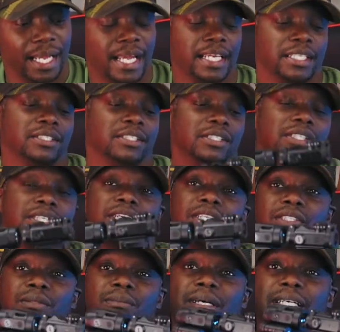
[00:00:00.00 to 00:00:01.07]
And just to
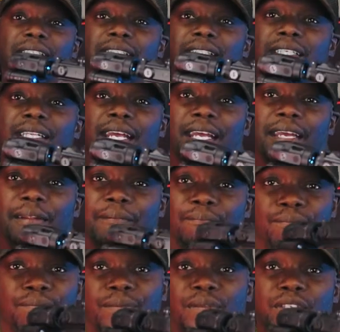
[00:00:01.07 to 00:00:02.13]
customize it and
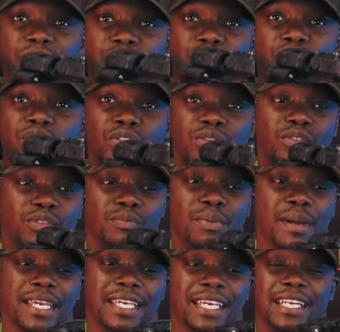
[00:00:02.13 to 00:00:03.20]
just
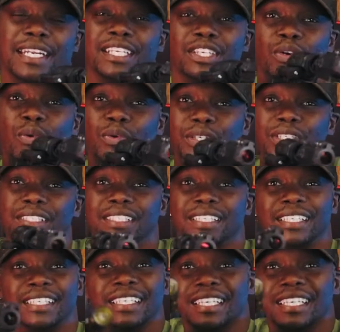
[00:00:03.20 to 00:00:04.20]
make it yours,